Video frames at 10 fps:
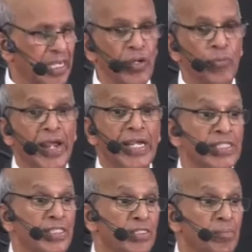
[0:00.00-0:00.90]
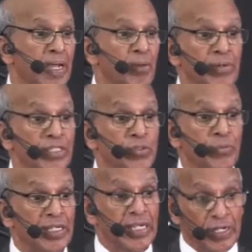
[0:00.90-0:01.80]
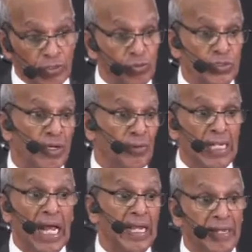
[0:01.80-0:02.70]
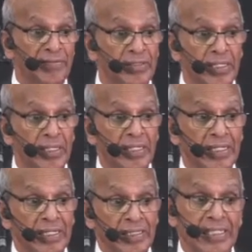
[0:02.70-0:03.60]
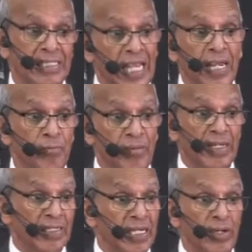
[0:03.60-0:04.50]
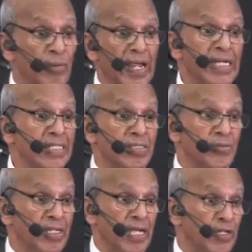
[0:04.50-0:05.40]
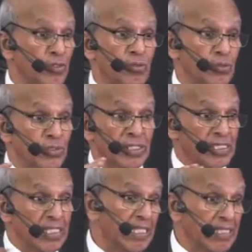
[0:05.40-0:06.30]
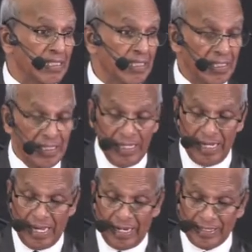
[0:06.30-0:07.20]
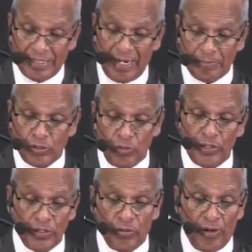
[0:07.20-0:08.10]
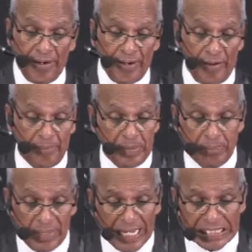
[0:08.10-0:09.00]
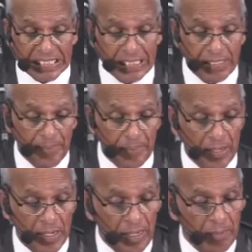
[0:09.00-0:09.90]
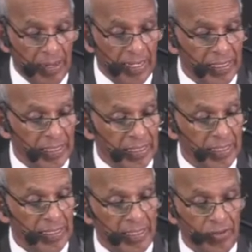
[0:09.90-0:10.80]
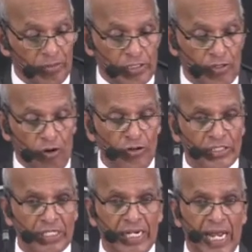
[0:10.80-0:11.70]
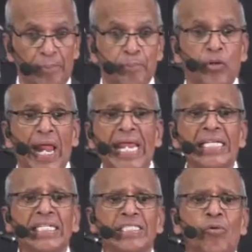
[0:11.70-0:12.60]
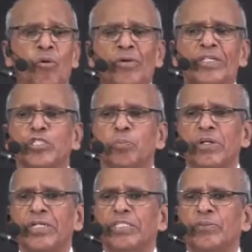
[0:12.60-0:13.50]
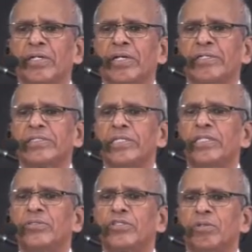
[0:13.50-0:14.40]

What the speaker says: 3 ways by which we can use our lives. In the same way, 3 ways we can use the seed. And I am sure you have been blessed by those thoughts, and I pray that the Holy Spirit will continue